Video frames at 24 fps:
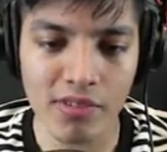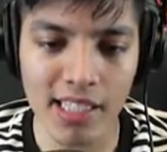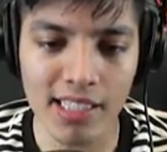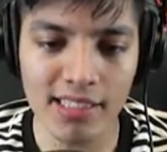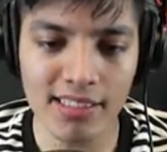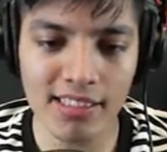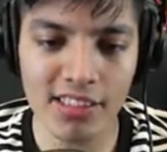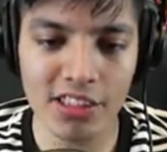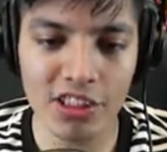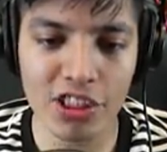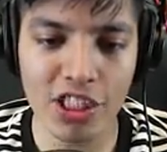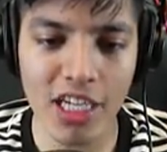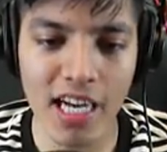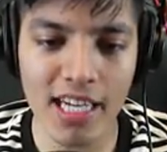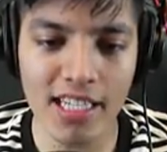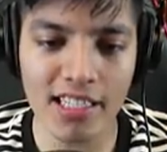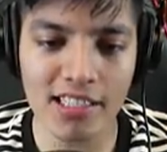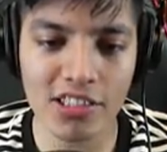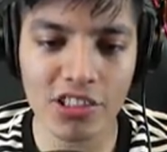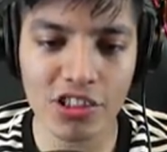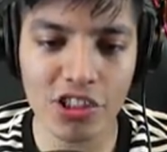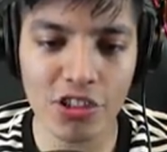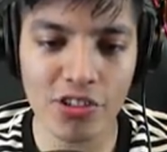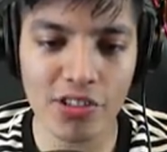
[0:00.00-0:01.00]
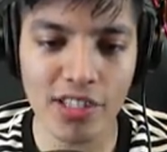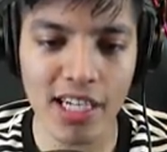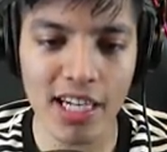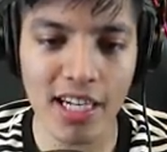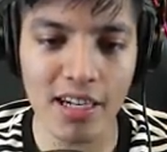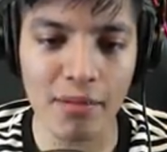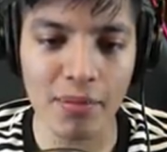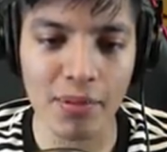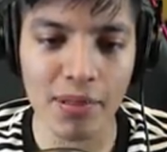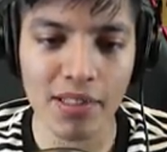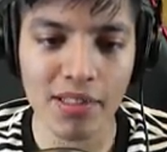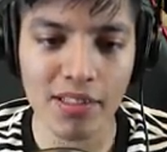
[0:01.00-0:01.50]
Why does this shotgun shoot
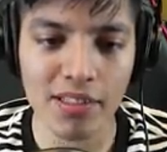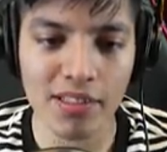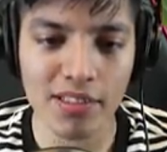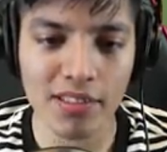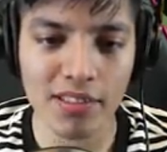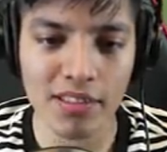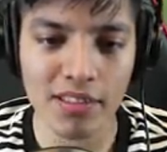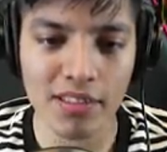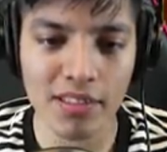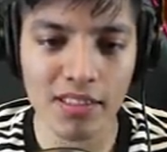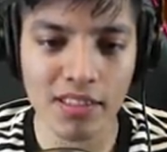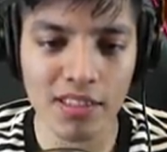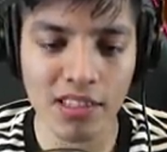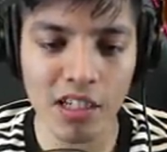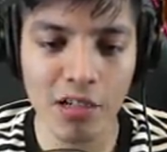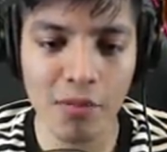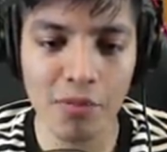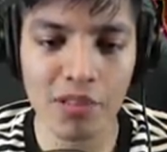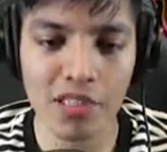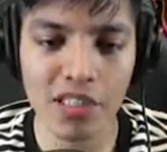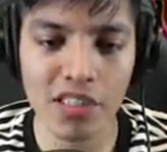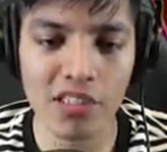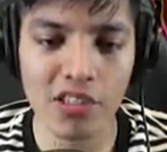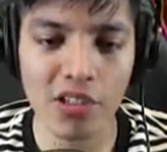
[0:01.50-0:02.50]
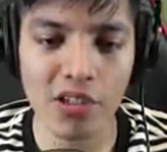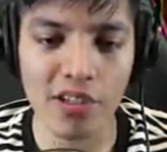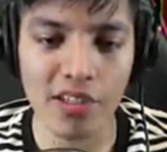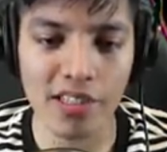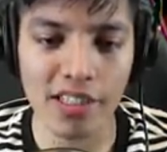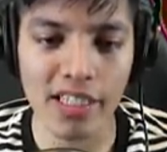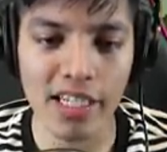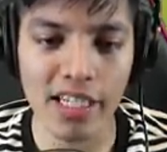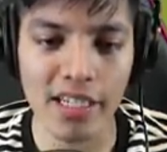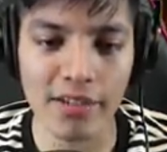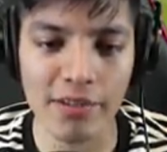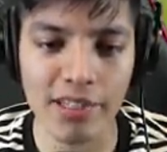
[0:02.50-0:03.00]
up? Open the door.
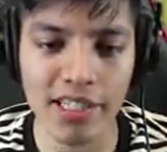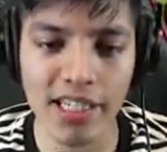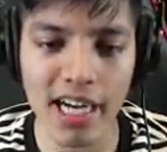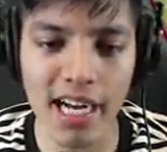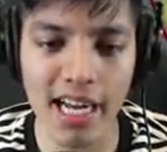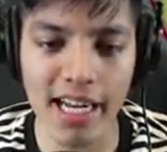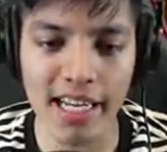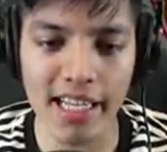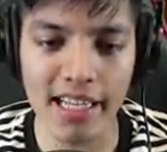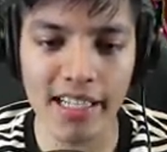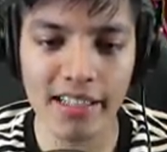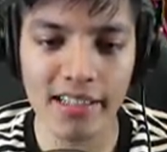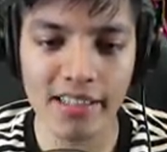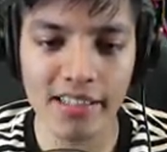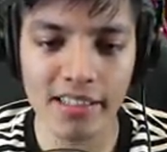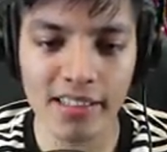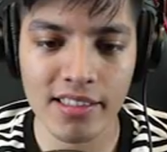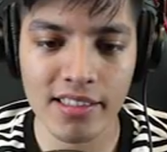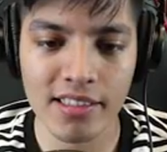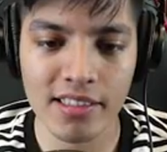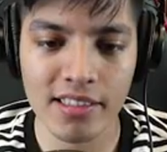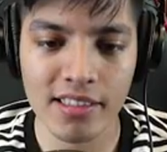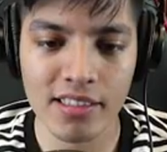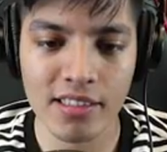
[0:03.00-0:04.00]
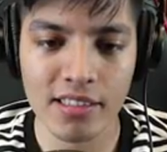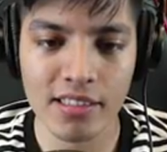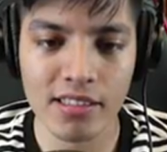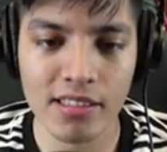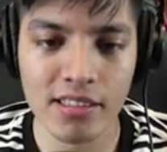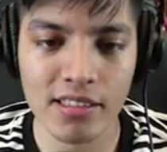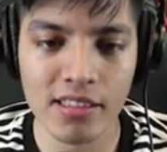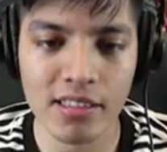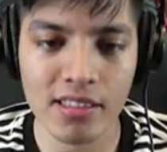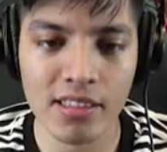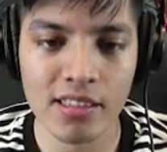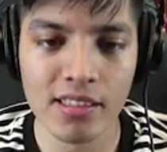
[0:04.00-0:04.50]
Okay, we got it.
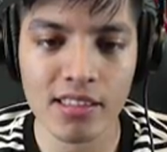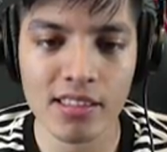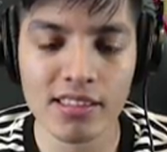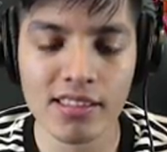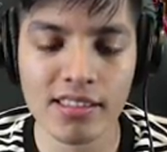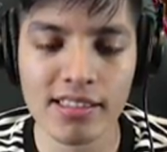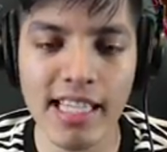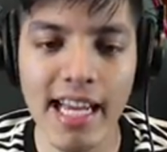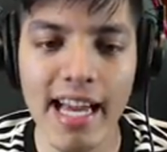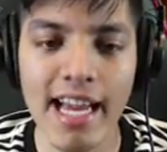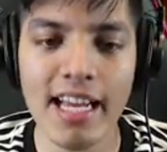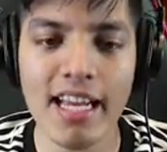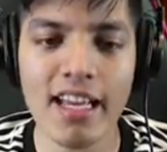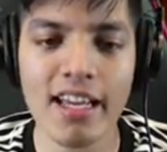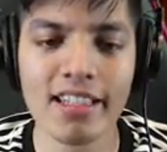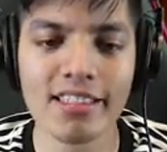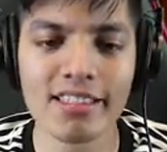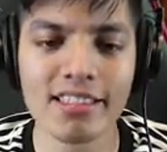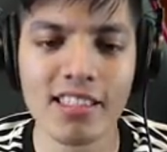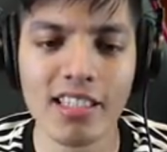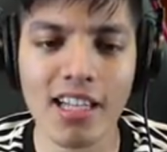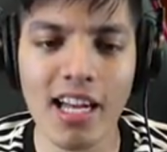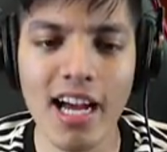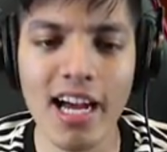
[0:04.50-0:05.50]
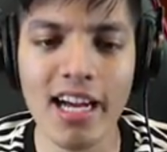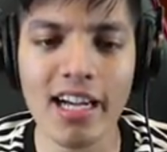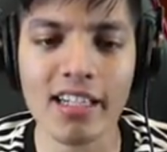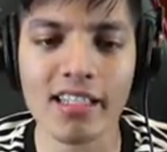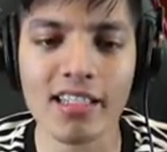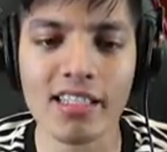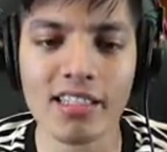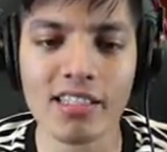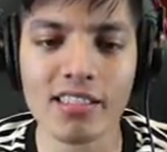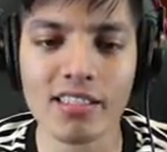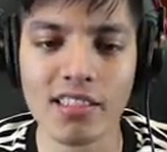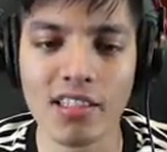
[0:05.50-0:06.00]
Dang it, it's
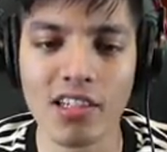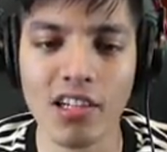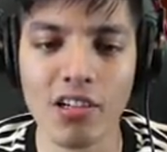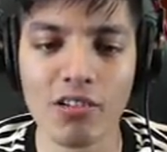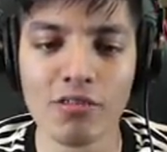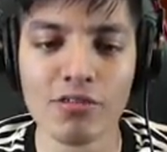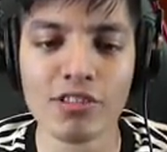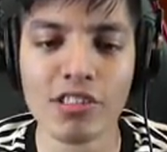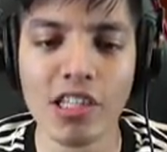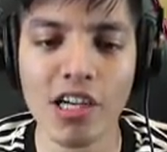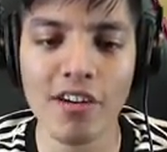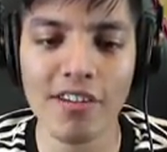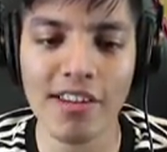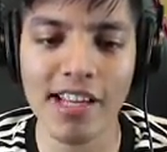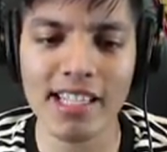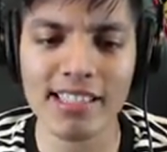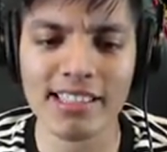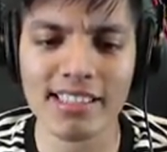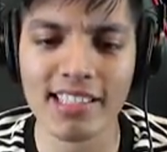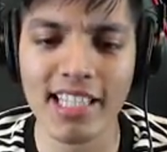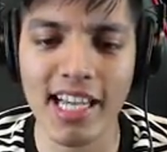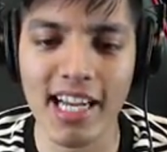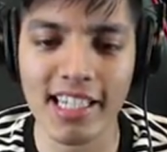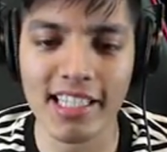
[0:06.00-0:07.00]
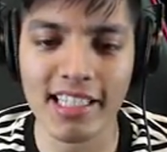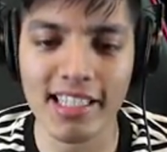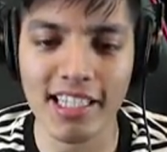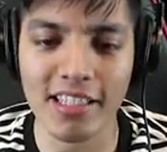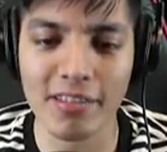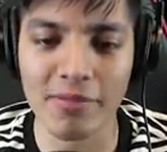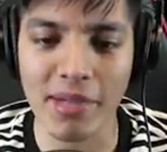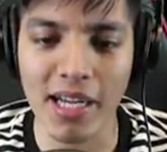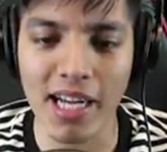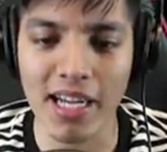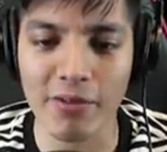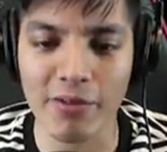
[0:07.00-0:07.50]
locked. Oh no, that's not
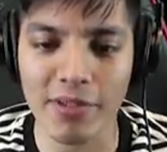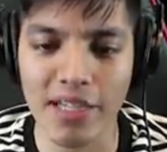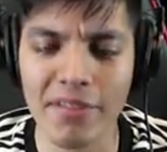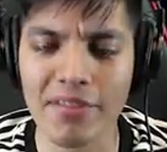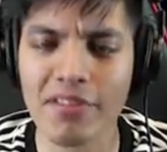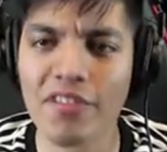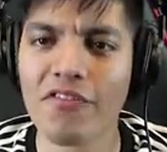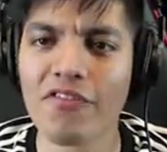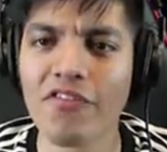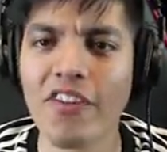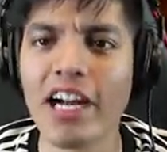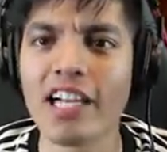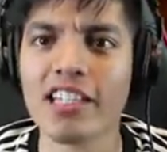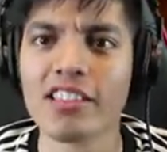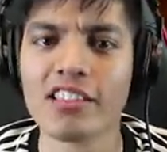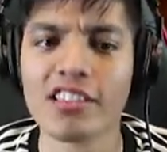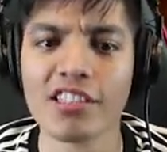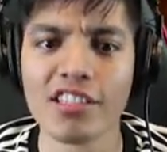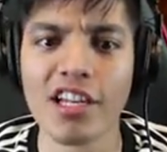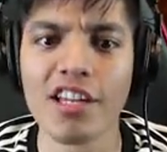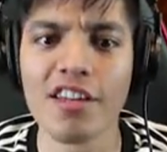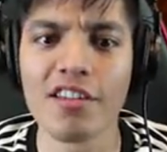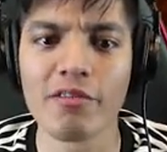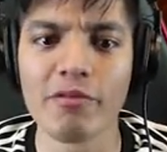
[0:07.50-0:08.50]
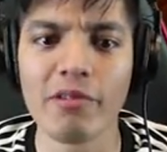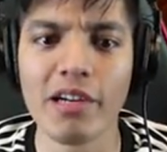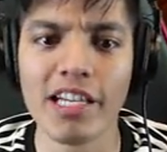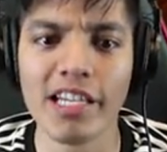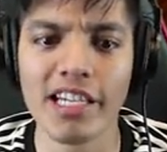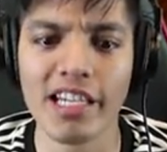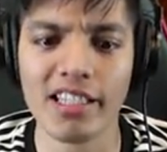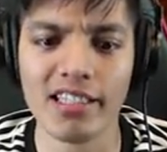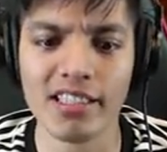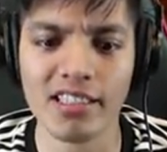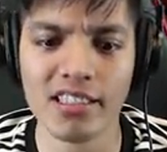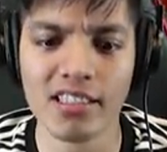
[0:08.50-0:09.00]
good, man. We have to find another
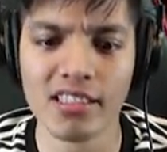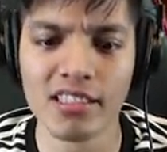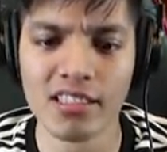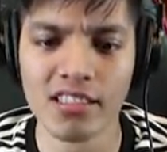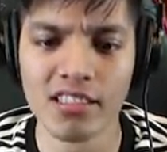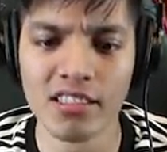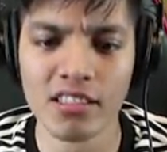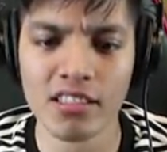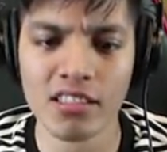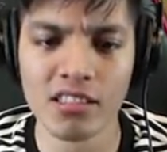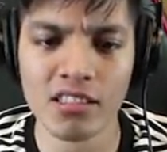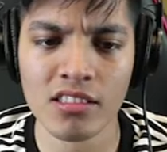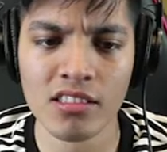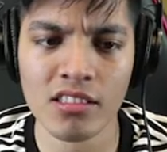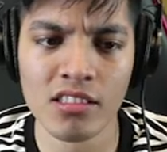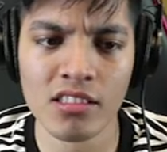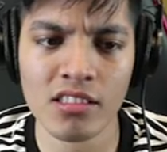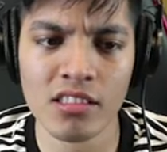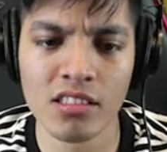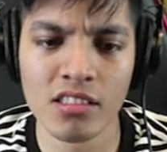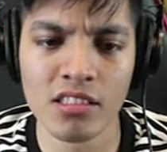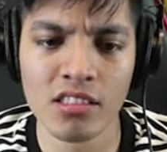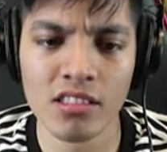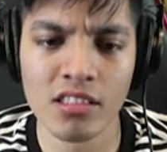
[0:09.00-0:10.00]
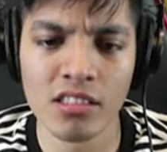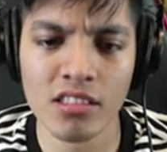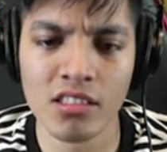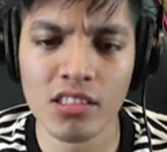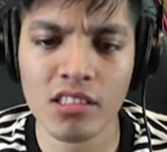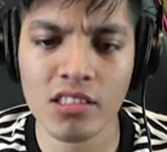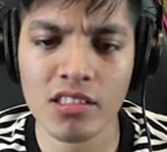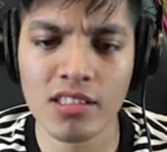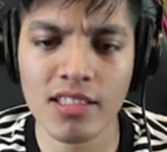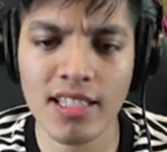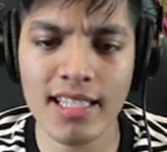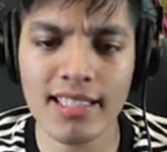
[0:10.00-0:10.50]
way in.
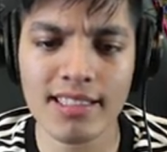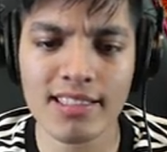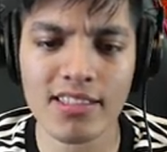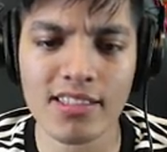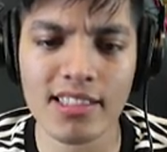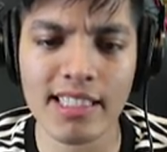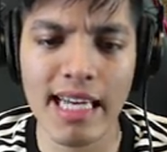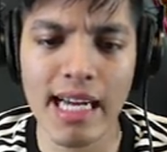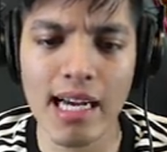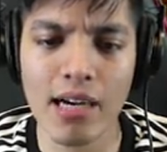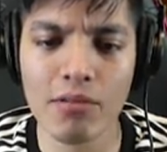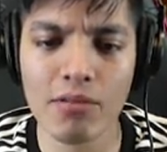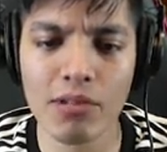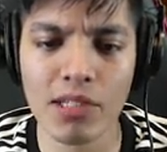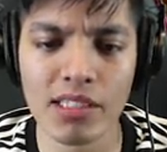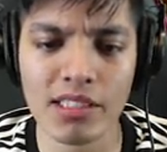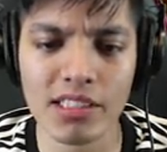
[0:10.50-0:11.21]
Okay, so now